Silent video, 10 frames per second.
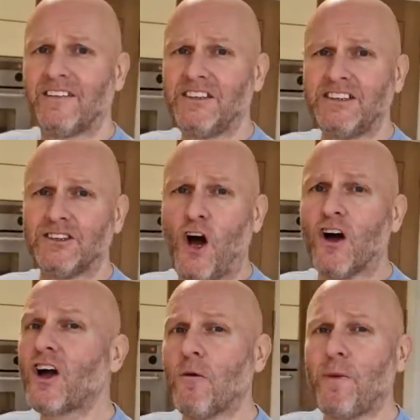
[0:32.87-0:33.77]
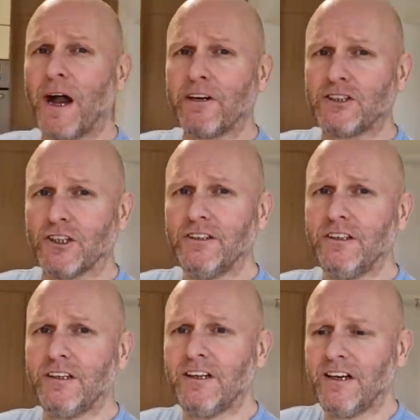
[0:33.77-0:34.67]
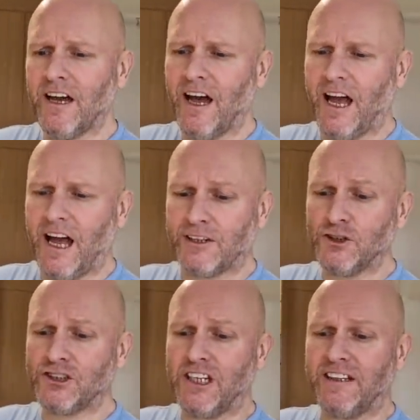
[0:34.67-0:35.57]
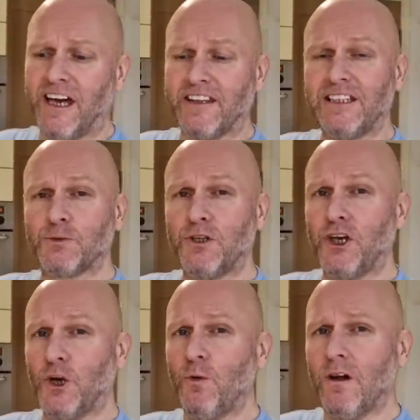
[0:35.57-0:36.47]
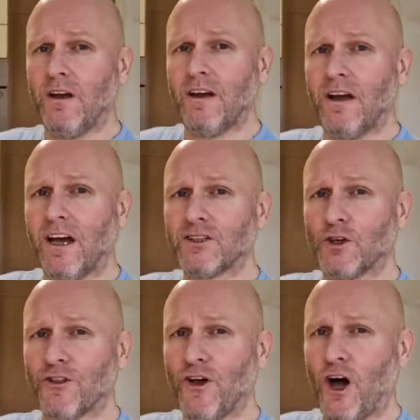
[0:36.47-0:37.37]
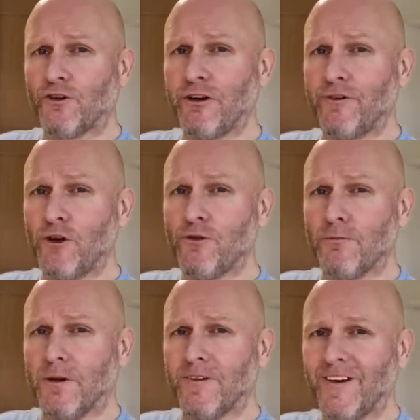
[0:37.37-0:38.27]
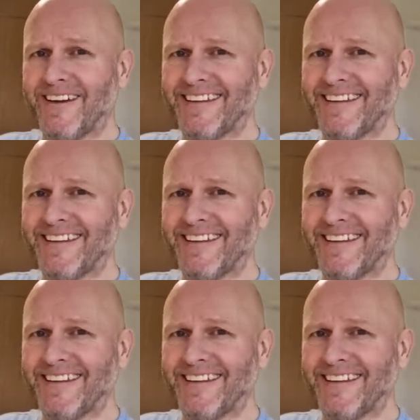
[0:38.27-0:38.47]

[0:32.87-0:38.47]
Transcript: This is not a comparison. I just seen that these were new, so I thought I'd review them.